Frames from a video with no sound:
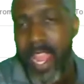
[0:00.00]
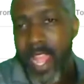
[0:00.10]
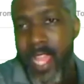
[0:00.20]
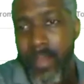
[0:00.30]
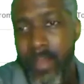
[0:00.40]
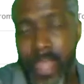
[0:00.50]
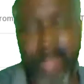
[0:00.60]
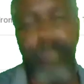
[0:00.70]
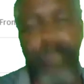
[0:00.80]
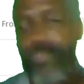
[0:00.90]
And that way
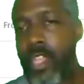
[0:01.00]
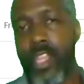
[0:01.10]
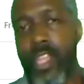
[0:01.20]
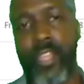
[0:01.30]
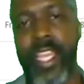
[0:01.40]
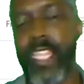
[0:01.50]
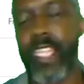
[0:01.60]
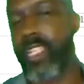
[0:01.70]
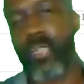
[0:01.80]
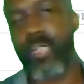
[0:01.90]
you can get as
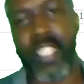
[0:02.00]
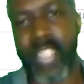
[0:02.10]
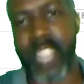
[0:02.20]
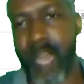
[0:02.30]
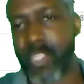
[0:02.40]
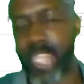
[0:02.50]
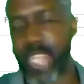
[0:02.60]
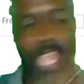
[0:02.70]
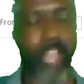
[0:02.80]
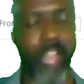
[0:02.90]
close to the top as you
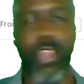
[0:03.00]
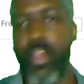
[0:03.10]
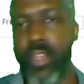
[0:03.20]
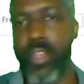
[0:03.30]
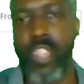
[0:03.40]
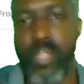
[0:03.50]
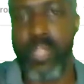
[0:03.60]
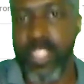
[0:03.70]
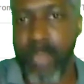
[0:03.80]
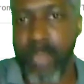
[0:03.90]
can, or as close
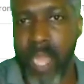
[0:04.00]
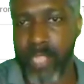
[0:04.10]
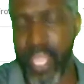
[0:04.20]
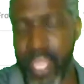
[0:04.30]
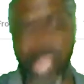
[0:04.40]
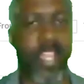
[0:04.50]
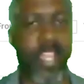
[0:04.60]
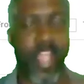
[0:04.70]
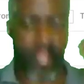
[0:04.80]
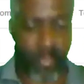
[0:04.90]
to the bottom as you can.
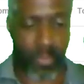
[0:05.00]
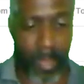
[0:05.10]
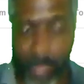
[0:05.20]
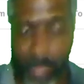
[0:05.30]
Remember